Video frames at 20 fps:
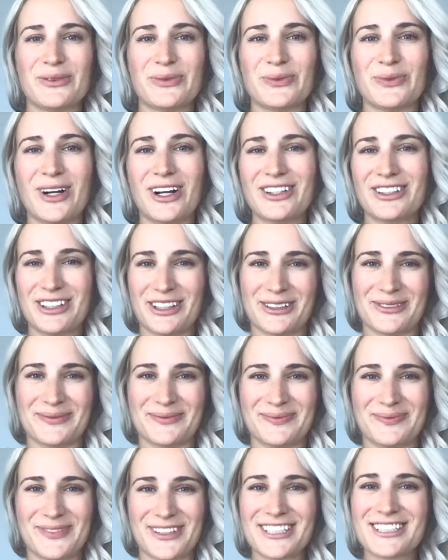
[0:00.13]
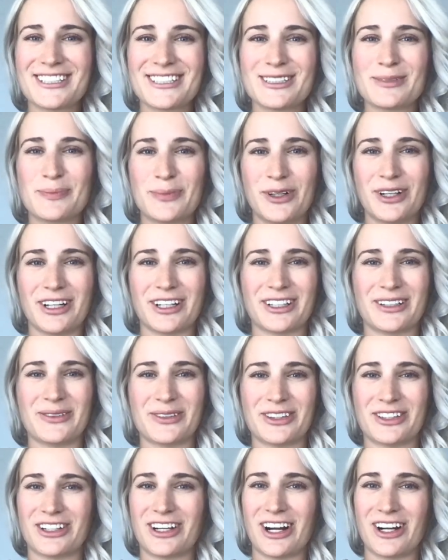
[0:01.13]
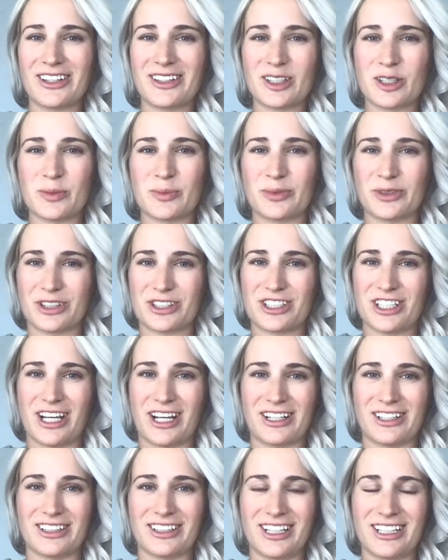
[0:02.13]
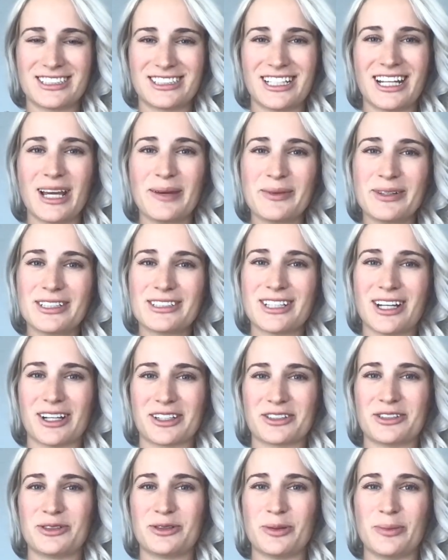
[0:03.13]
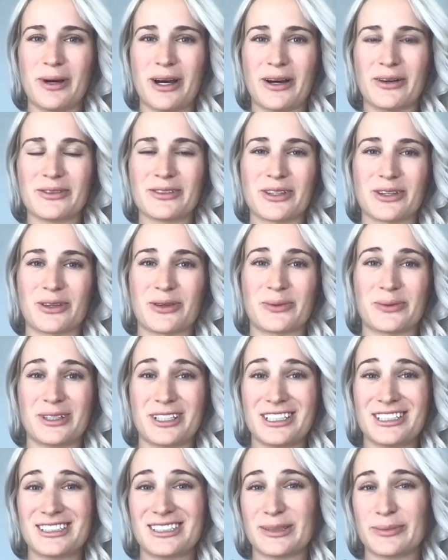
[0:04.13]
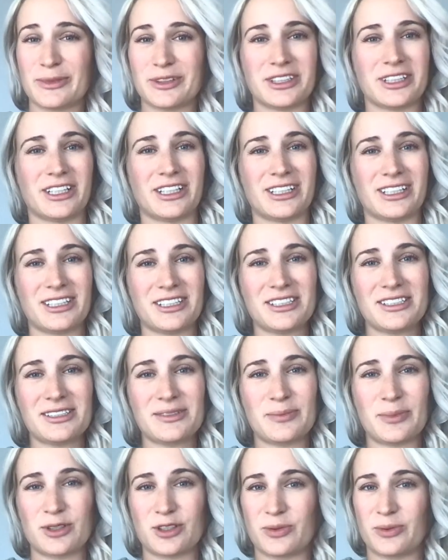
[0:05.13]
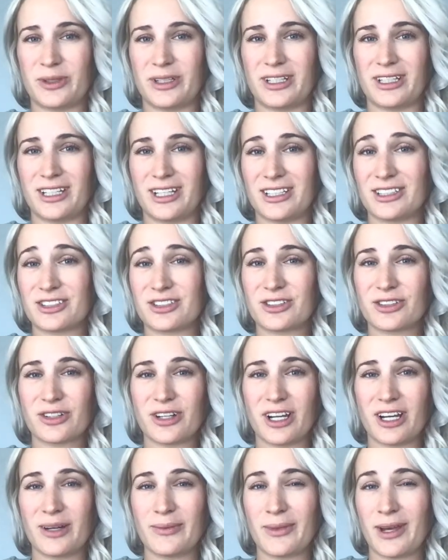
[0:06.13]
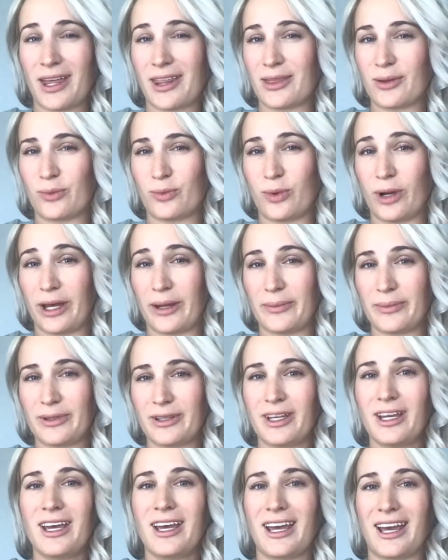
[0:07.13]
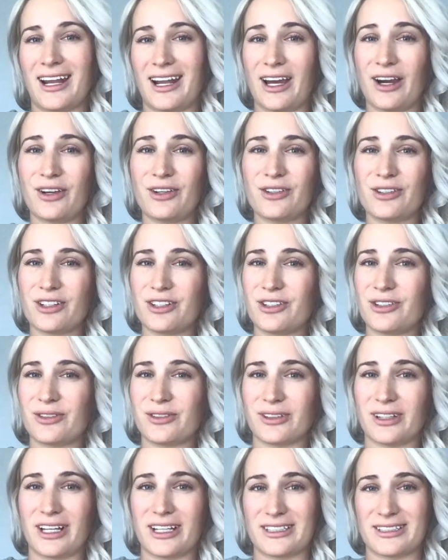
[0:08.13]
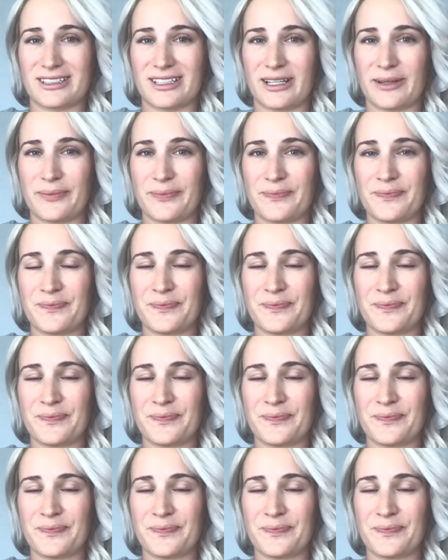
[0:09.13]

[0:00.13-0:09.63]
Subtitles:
Welcome! This is Brooke with the Karlie and Brooke channel, and today I'm going to talk to you about the 3 similarities between Instagram and the web, and how you can utilize them.